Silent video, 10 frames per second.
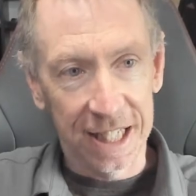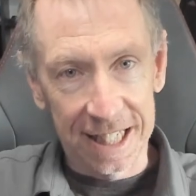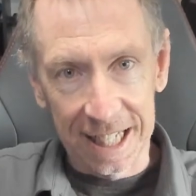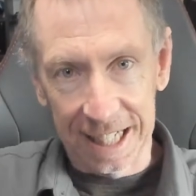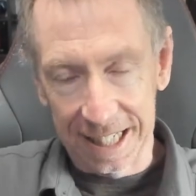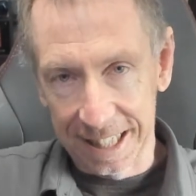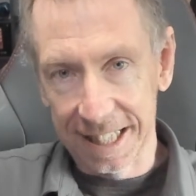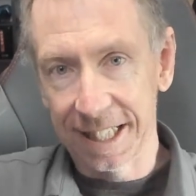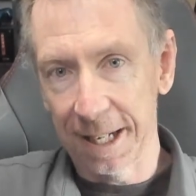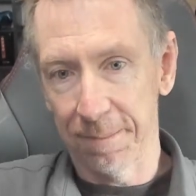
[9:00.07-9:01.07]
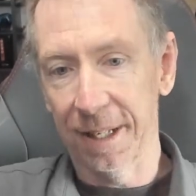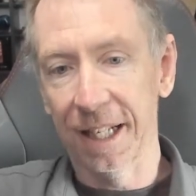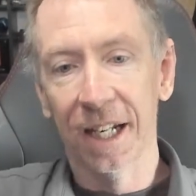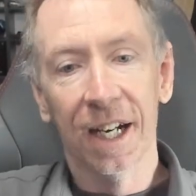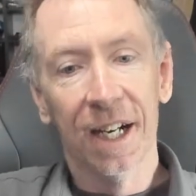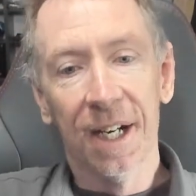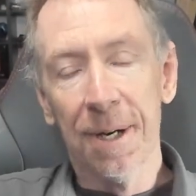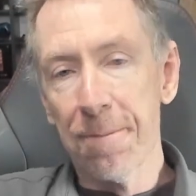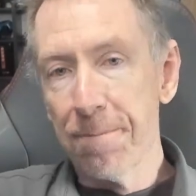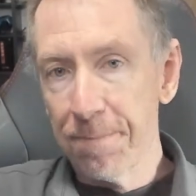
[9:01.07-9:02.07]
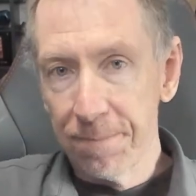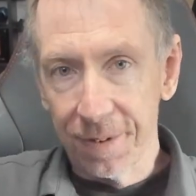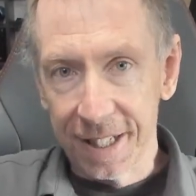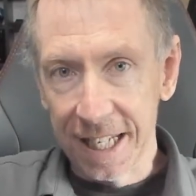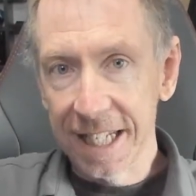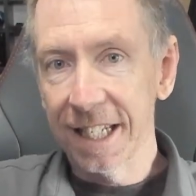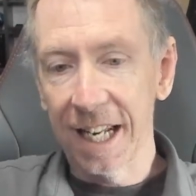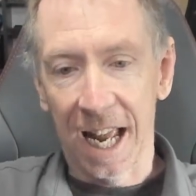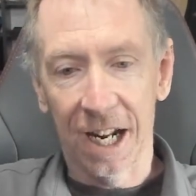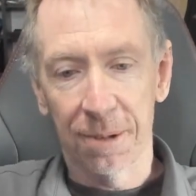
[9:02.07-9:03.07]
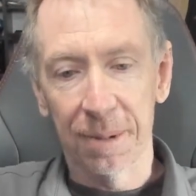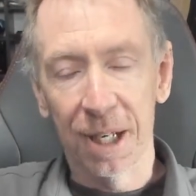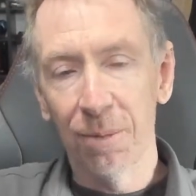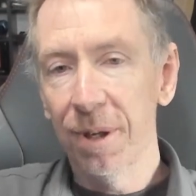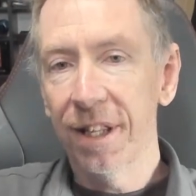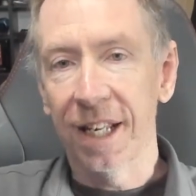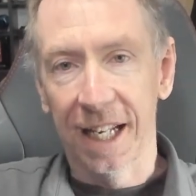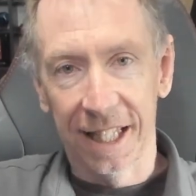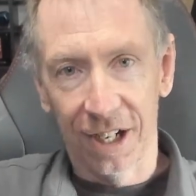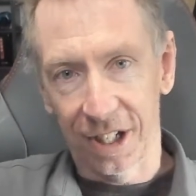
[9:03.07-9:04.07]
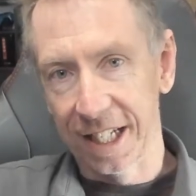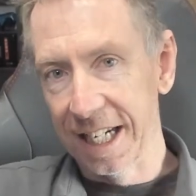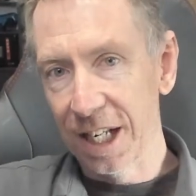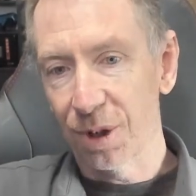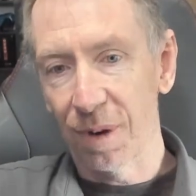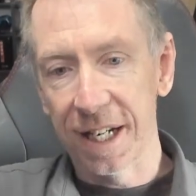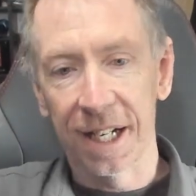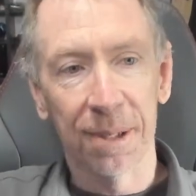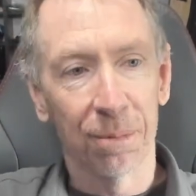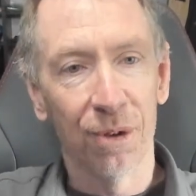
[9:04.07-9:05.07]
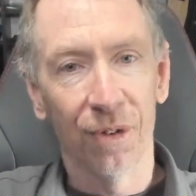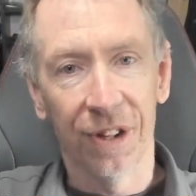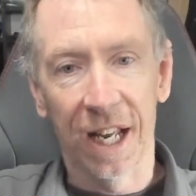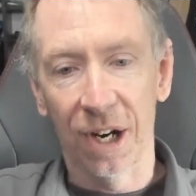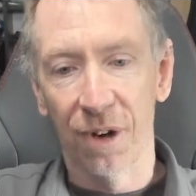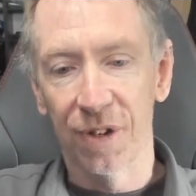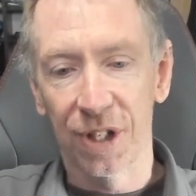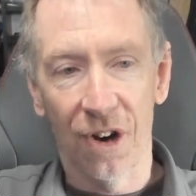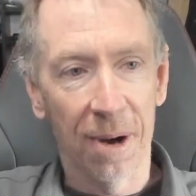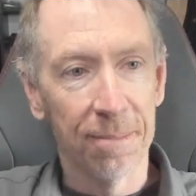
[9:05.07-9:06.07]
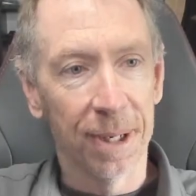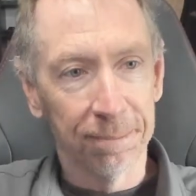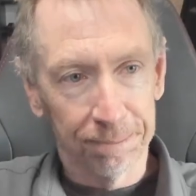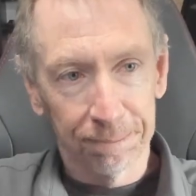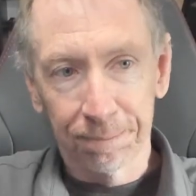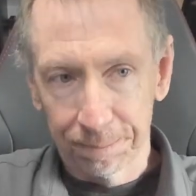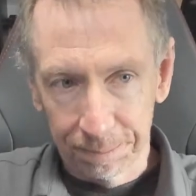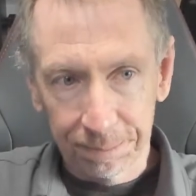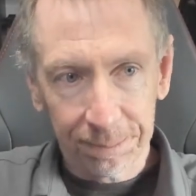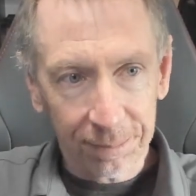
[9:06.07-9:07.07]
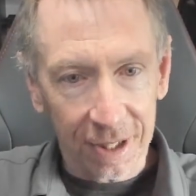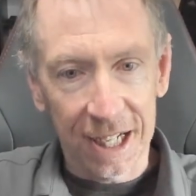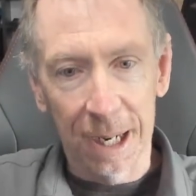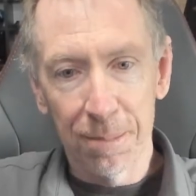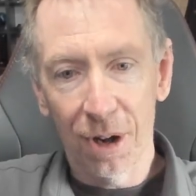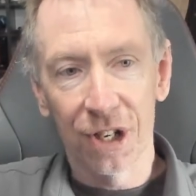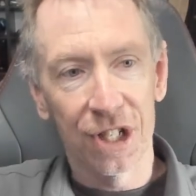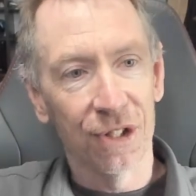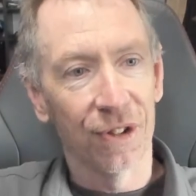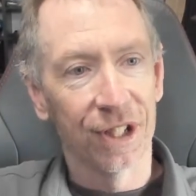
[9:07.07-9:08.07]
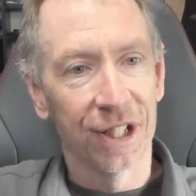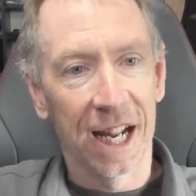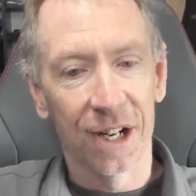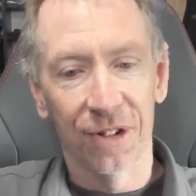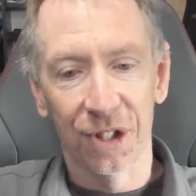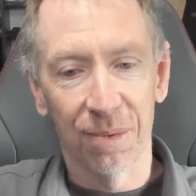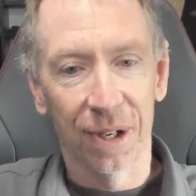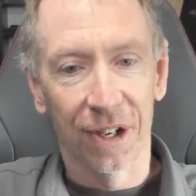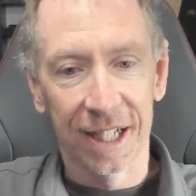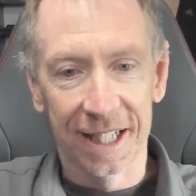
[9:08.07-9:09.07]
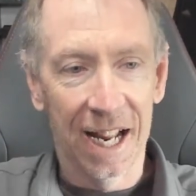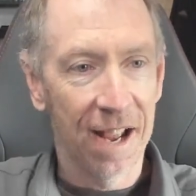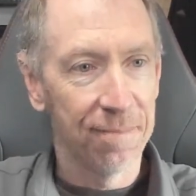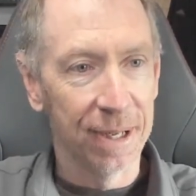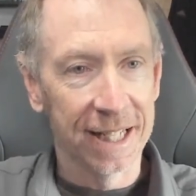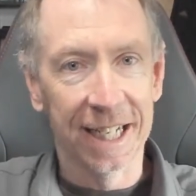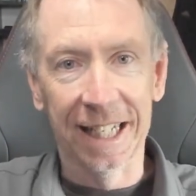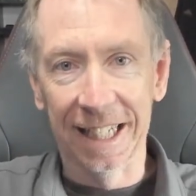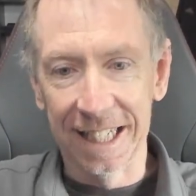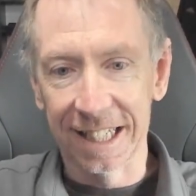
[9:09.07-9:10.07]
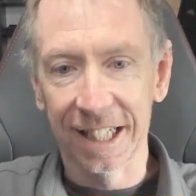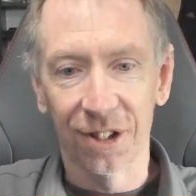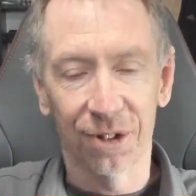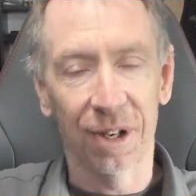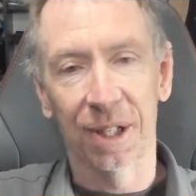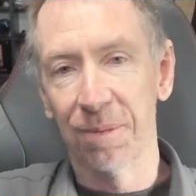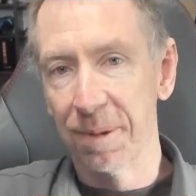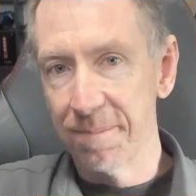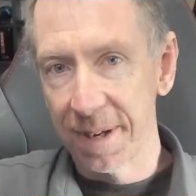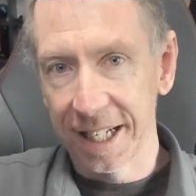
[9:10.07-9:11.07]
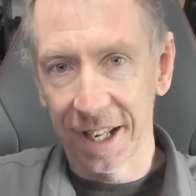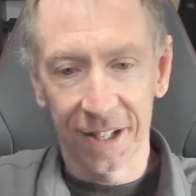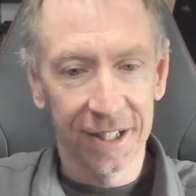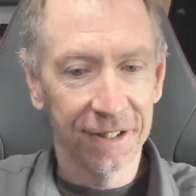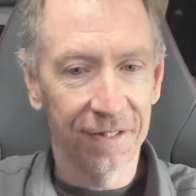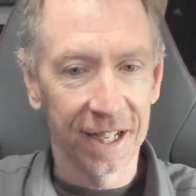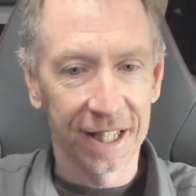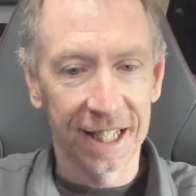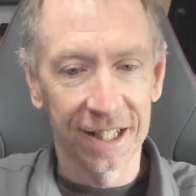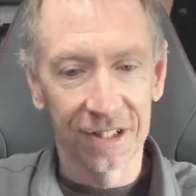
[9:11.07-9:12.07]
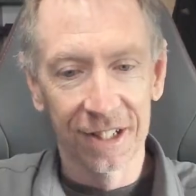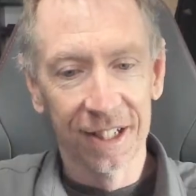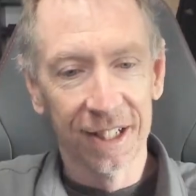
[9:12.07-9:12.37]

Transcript: need to get at least something decent out to begin with, and then I can iterate and improve on that over time. But apologies for the delay on this one. I have been getting easily distracted with many other fun things.